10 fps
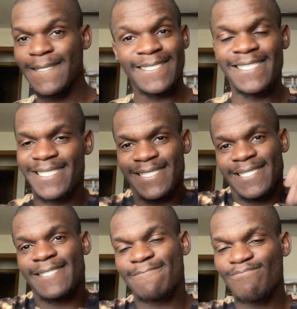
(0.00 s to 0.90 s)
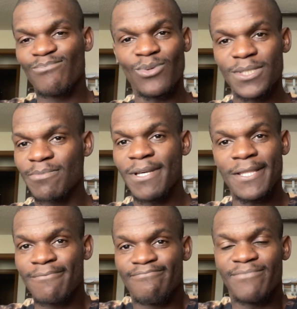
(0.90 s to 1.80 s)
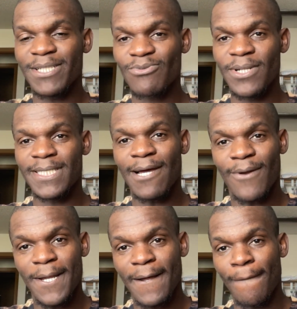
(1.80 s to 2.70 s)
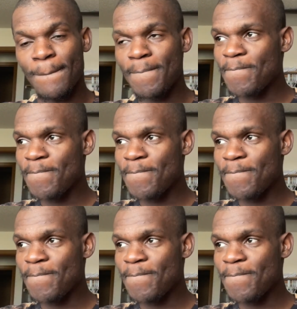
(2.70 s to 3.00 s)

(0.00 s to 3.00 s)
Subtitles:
It's just Will Smith. That's where he's at right now.